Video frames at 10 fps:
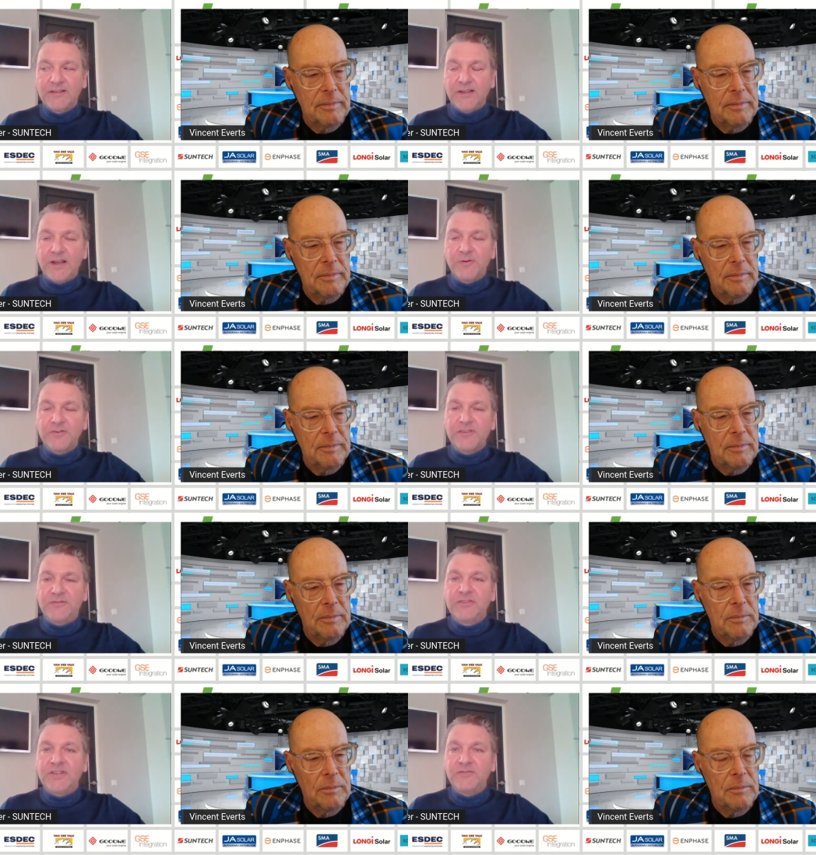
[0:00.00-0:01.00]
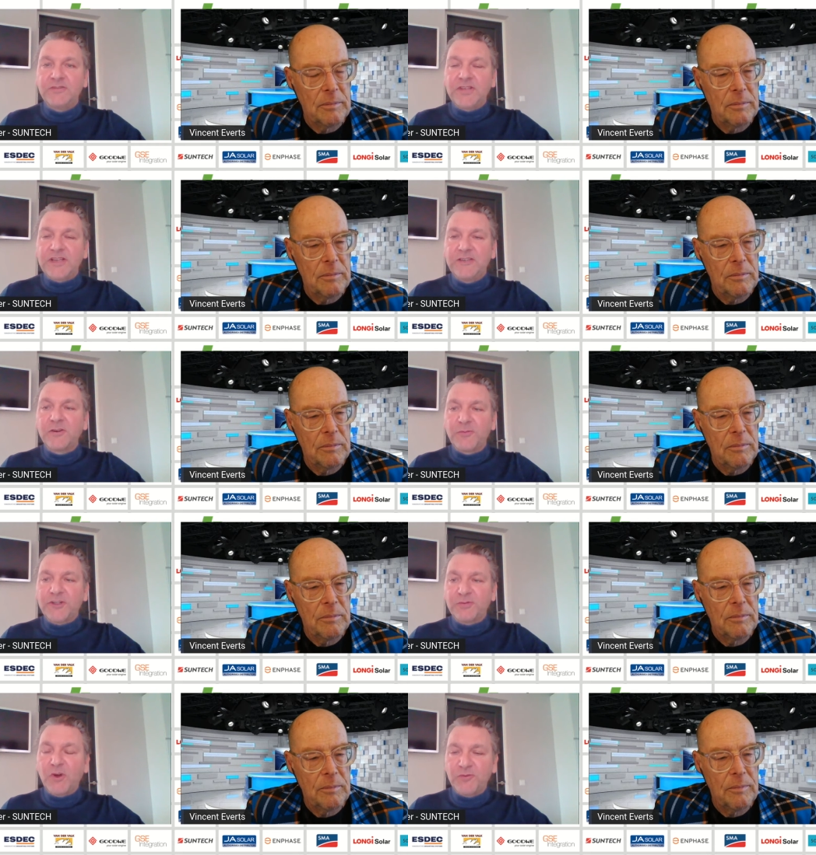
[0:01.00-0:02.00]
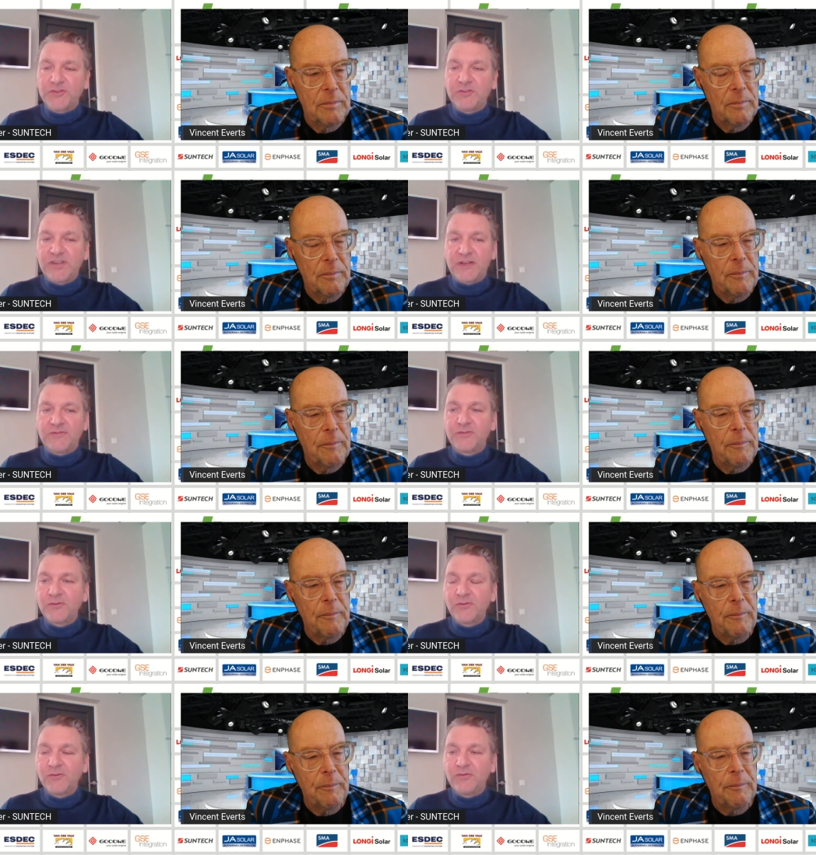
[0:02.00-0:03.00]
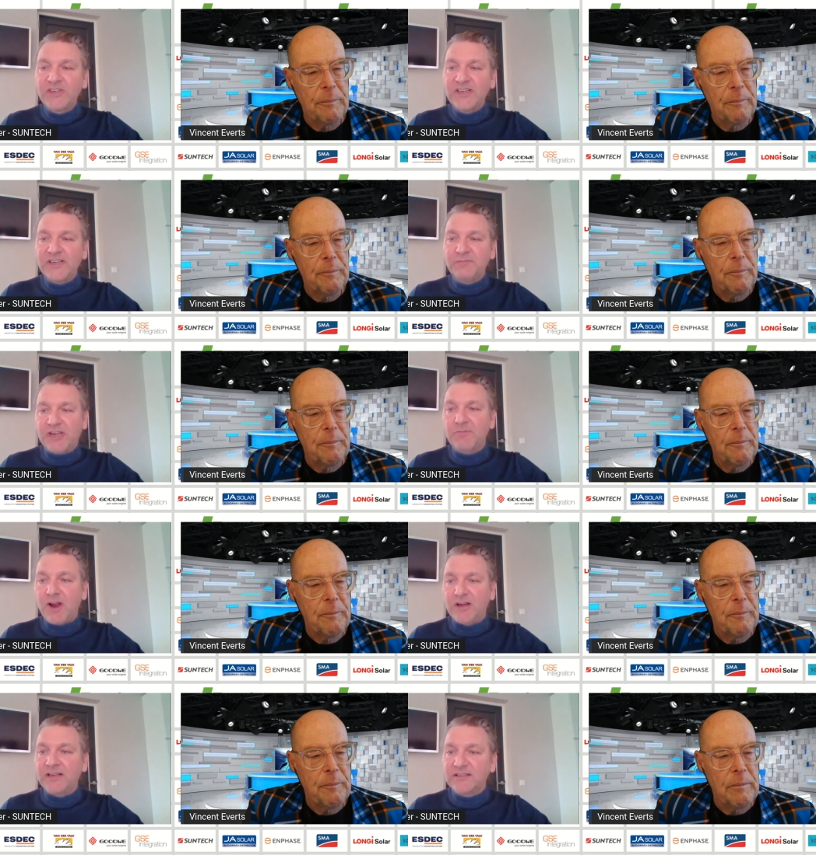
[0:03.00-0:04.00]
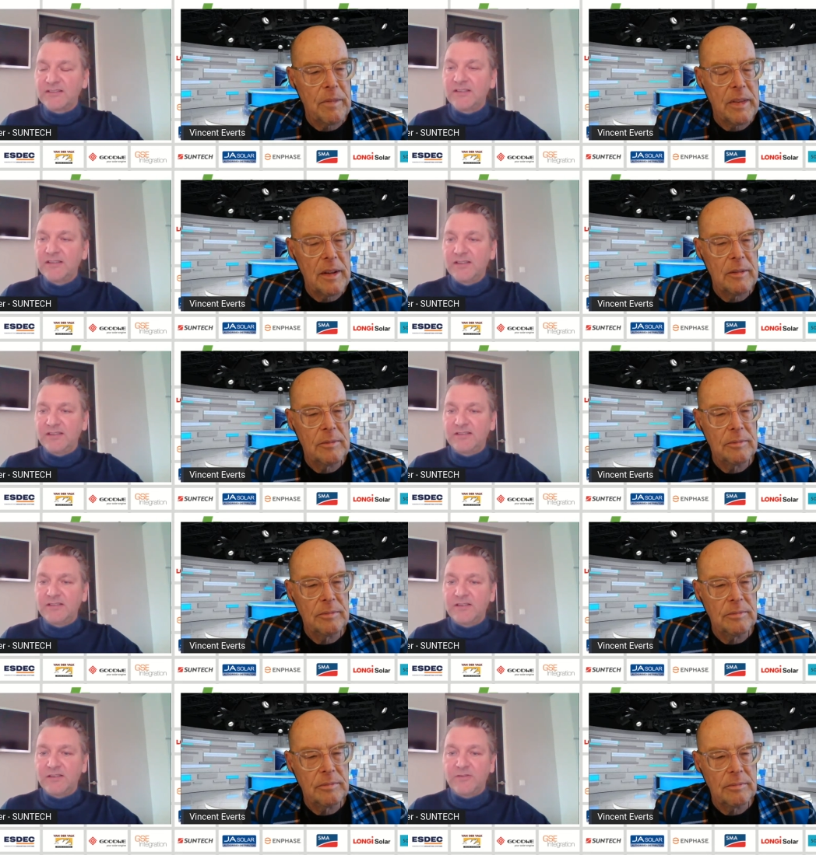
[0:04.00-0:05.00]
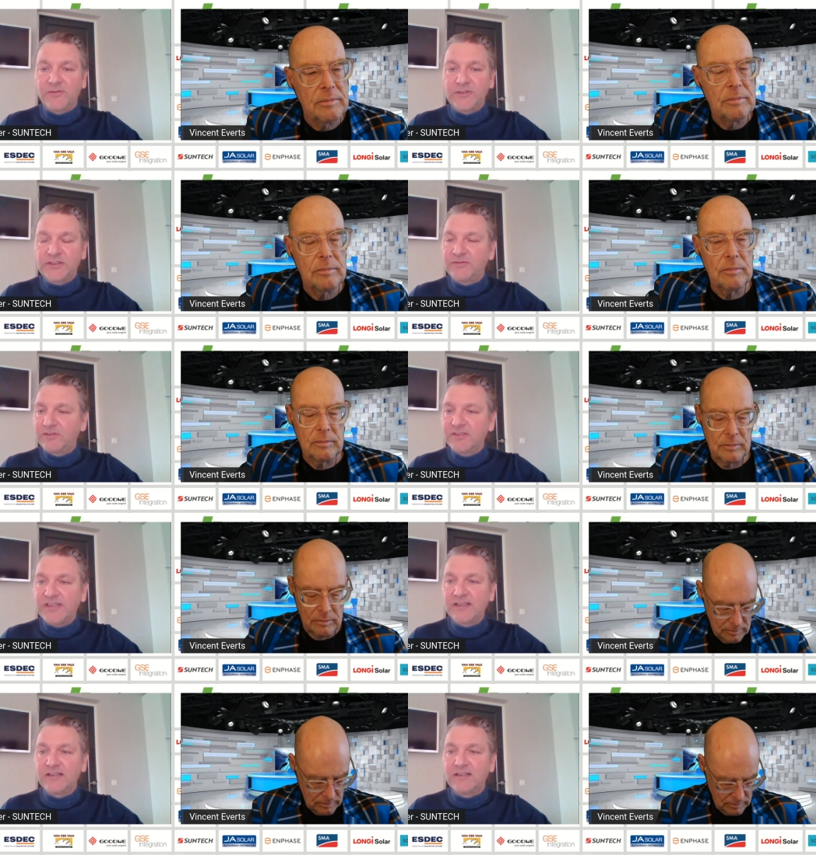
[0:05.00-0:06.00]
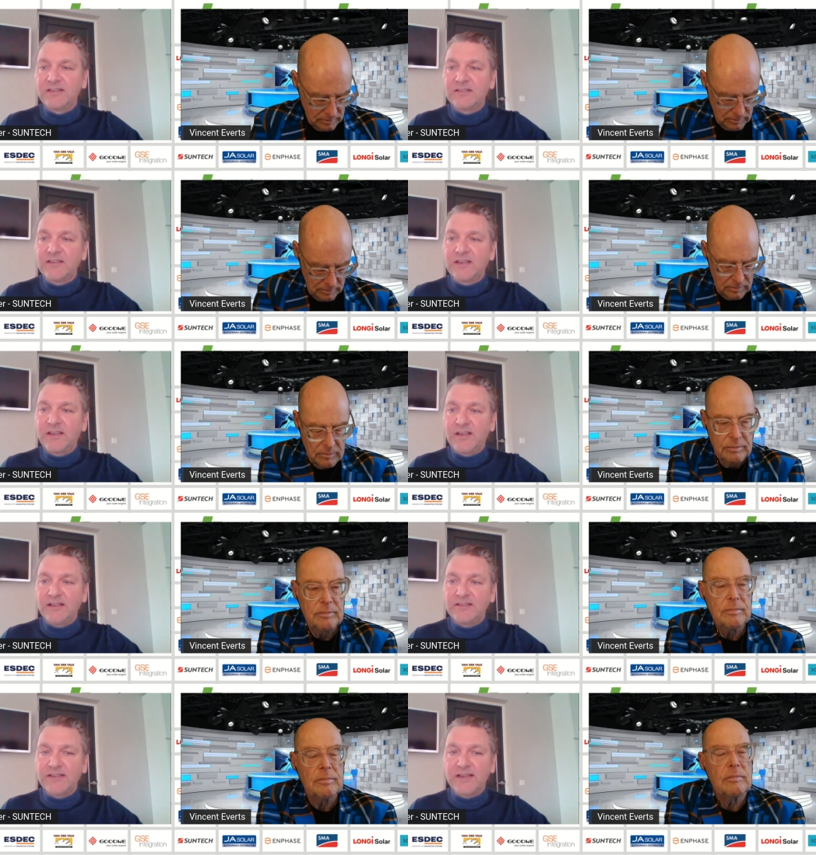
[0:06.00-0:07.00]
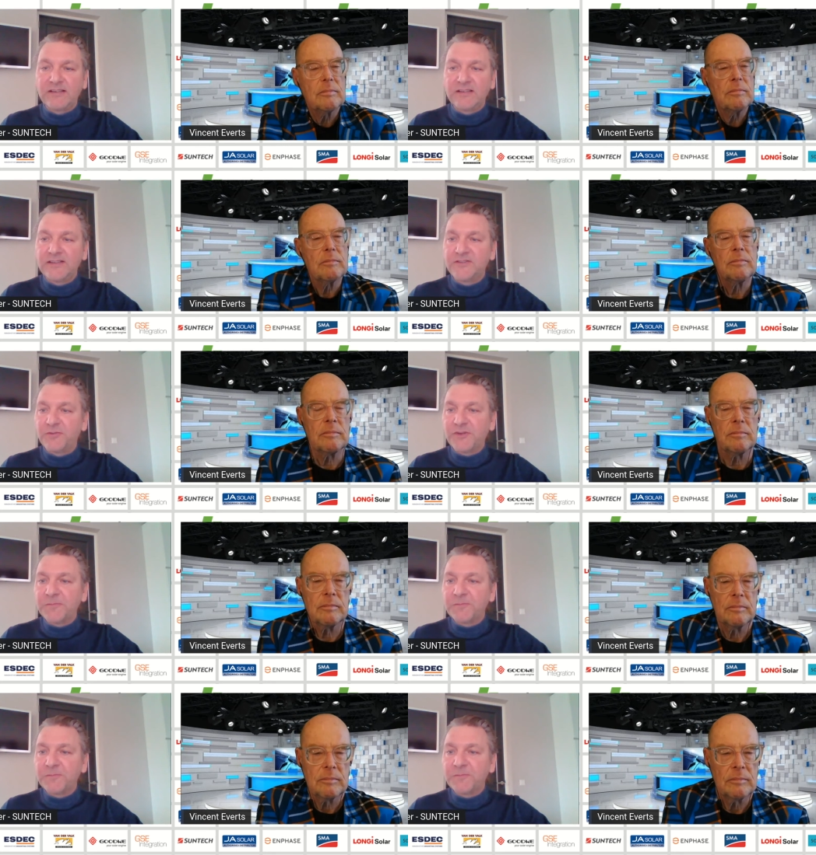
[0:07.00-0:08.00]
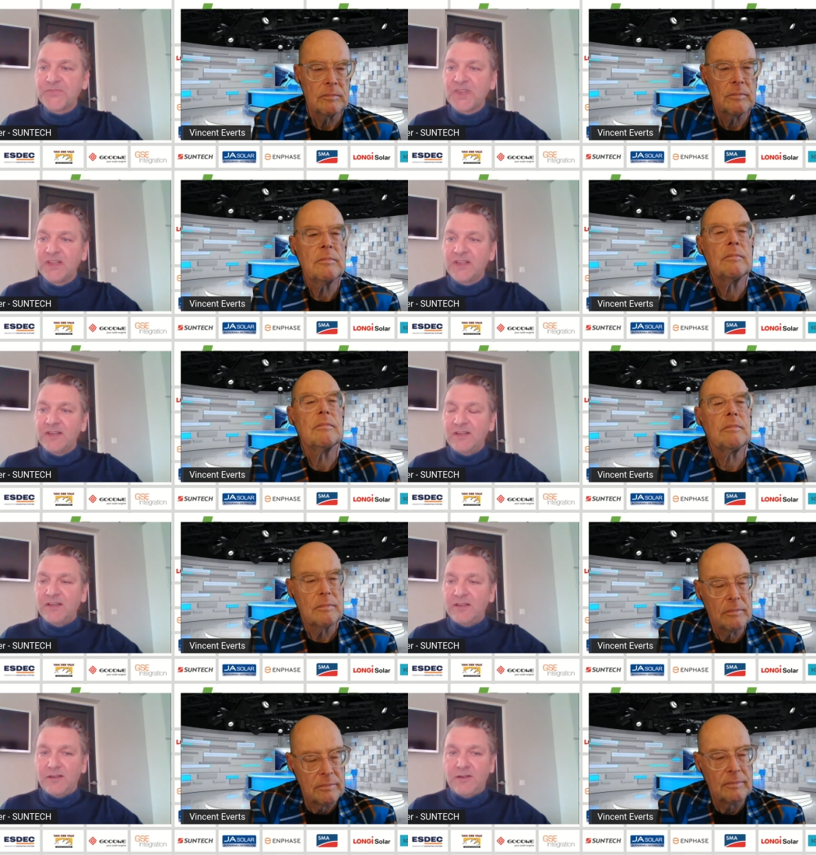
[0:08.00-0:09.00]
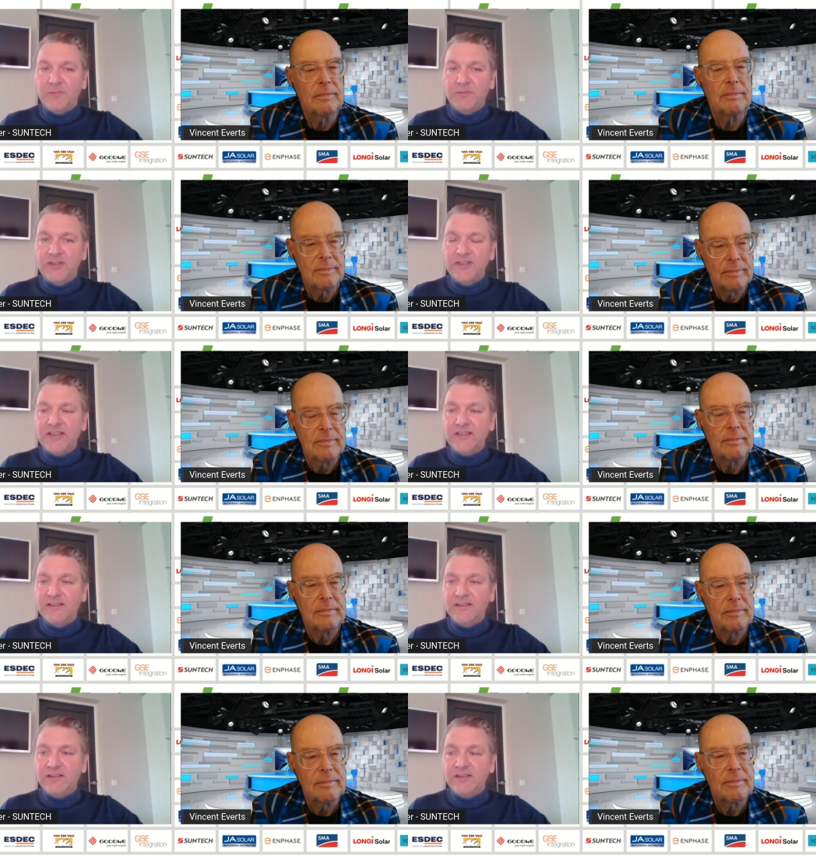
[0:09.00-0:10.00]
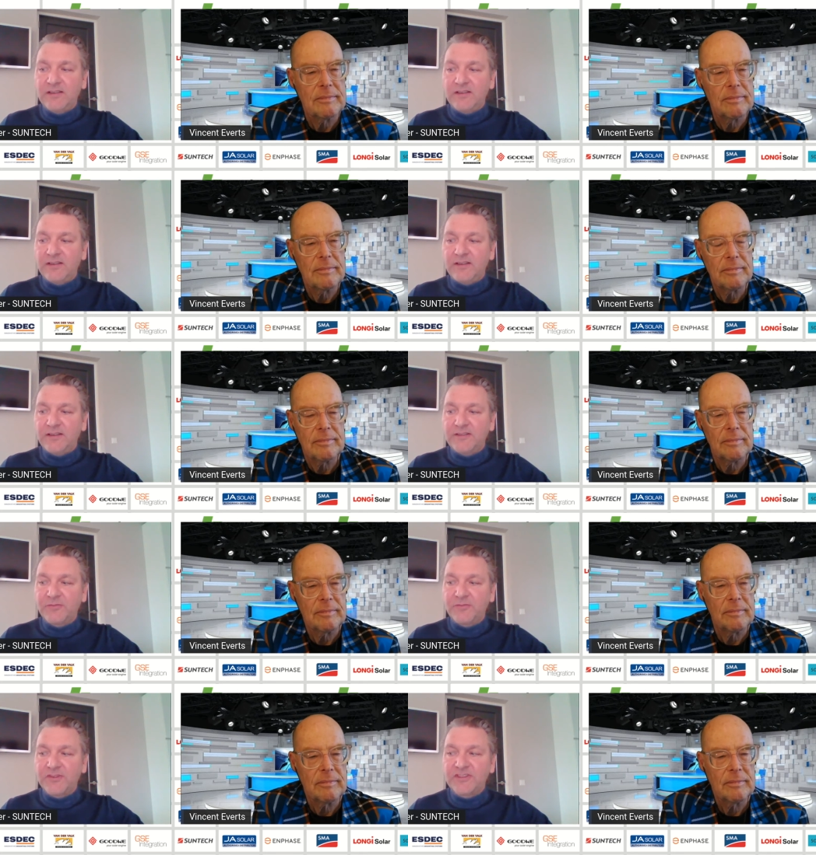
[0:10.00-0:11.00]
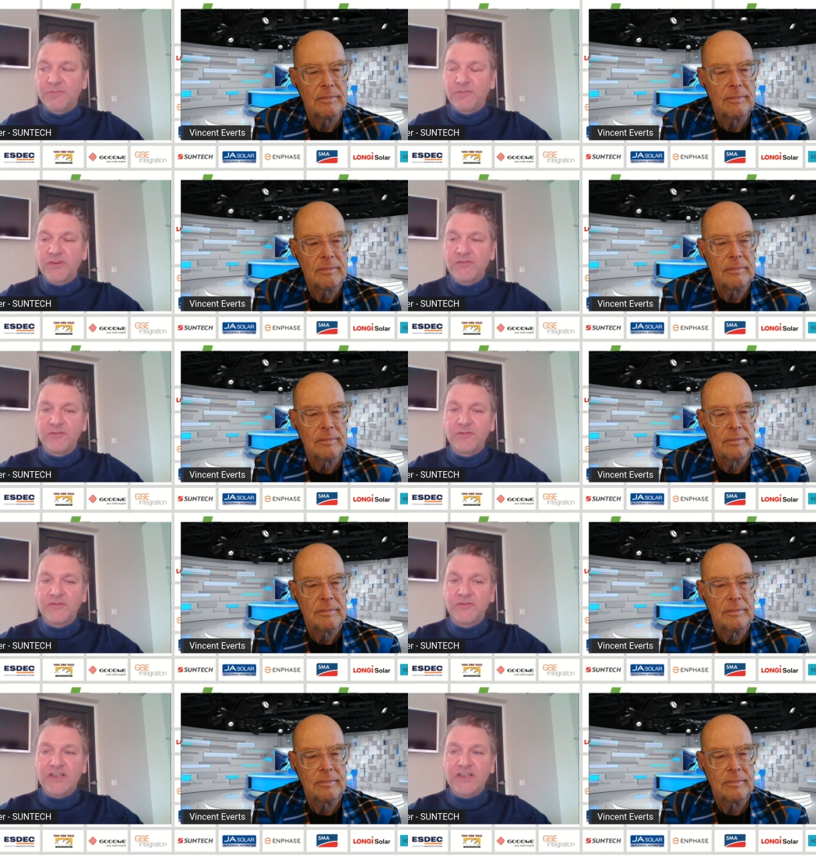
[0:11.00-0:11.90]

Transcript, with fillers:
Speaker 1: Now, if you if you take Europe at the moment, so we have two really big markets. That is, uh, first of all, the Netherlands, uh, and secondly, Germany. Mm-hmm. Um, and then, uh, so for example, if you if you